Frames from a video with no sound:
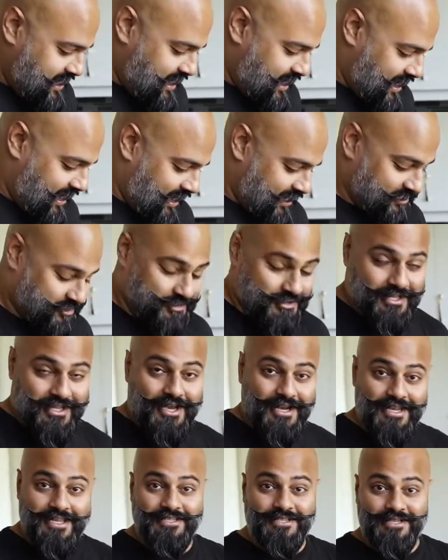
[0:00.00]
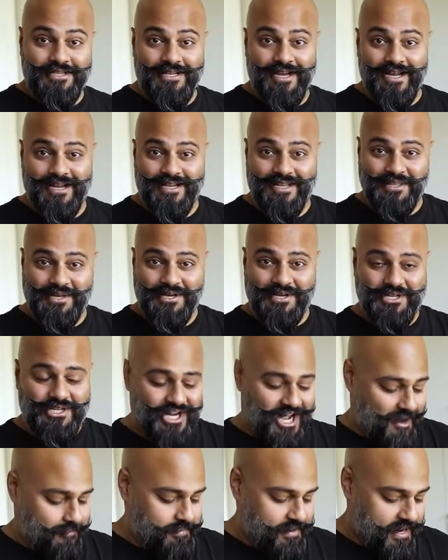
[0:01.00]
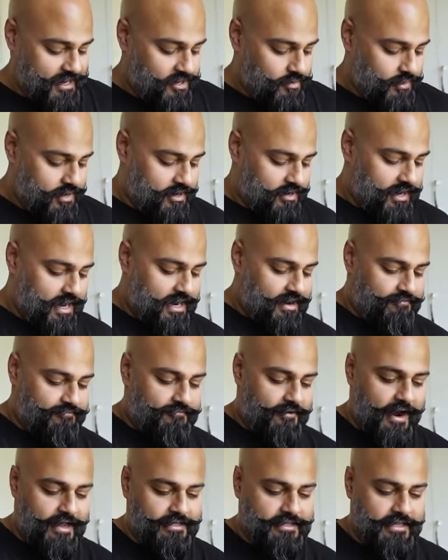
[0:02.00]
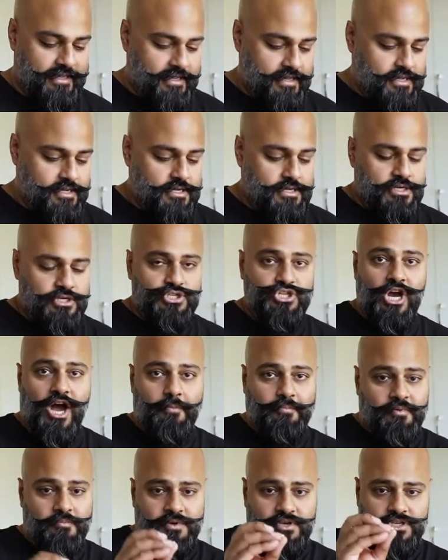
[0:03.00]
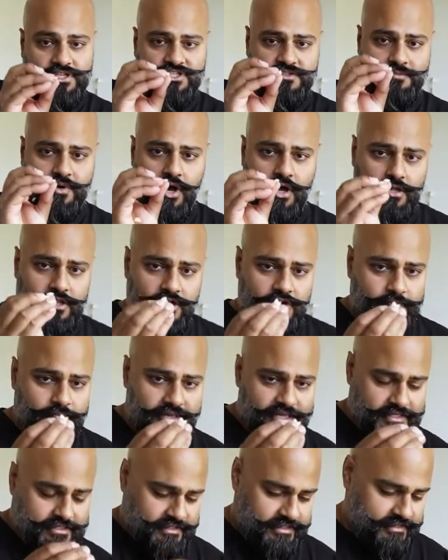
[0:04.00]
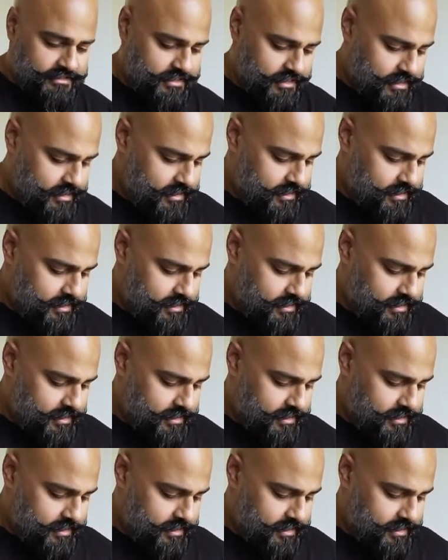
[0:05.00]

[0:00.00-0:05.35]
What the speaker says: So the onions are done. They're chopped, and you want to kind of finely chop them into small little pieces.